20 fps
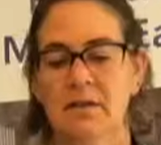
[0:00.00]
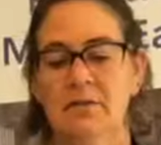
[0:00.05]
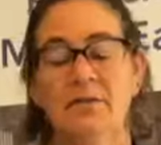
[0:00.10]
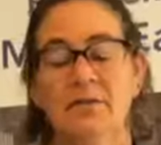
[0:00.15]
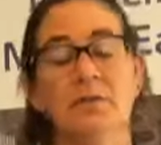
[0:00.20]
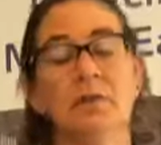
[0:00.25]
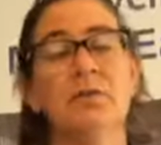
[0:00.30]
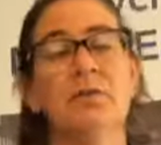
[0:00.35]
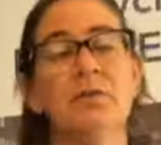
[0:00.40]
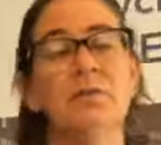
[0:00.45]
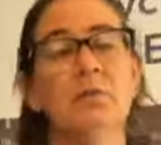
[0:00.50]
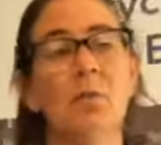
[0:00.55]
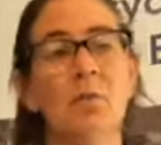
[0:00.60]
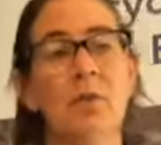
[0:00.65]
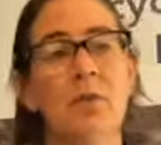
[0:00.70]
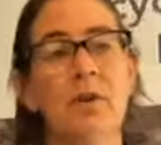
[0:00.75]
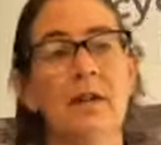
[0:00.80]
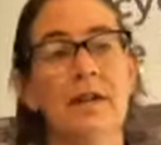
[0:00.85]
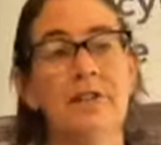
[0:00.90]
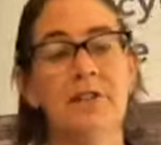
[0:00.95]
So some
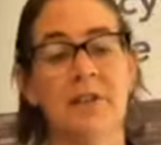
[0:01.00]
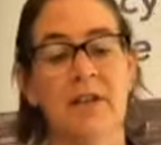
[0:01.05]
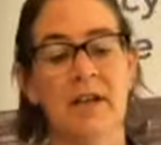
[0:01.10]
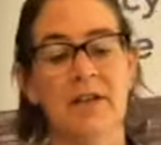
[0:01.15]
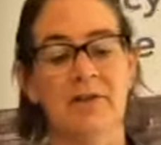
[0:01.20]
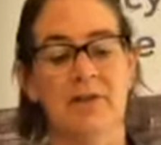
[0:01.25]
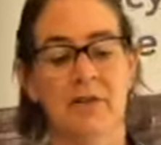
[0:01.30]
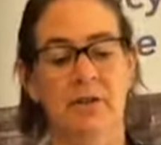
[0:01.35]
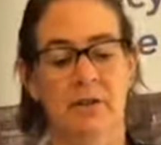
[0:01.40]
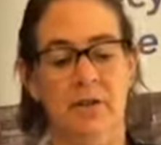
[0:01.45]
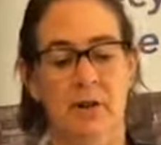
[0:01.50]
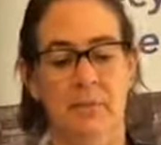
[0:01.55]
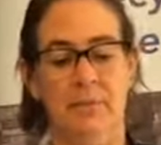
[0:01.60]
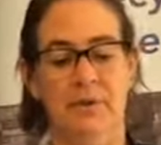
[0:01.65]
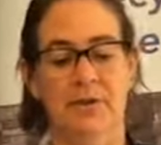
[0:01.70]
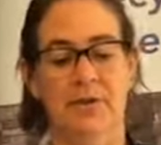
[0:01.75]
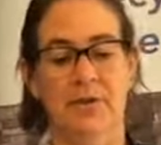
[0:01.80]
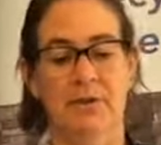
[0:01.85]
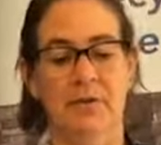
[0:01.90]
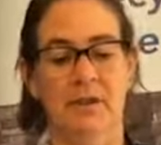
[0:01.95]
more educational
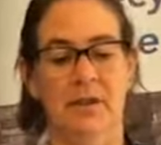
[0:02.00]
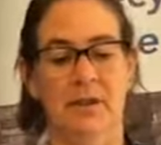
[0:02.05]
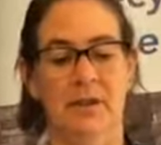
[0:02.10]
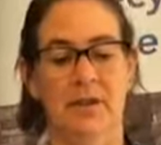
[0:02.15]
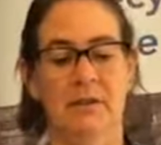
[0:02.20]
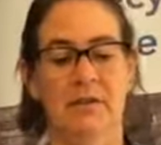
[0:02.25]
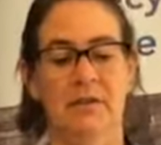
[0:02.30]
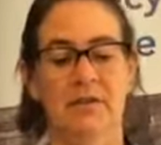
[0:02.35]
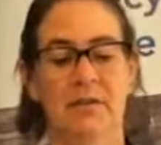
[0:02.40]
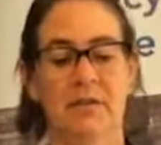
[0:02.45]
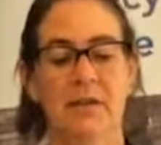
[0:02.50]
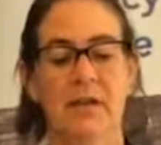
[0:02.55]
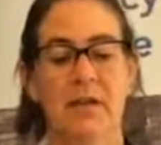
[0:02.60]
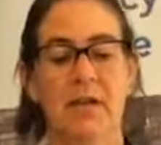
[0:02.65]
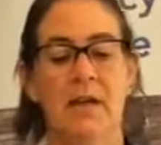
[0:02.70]
opportunities.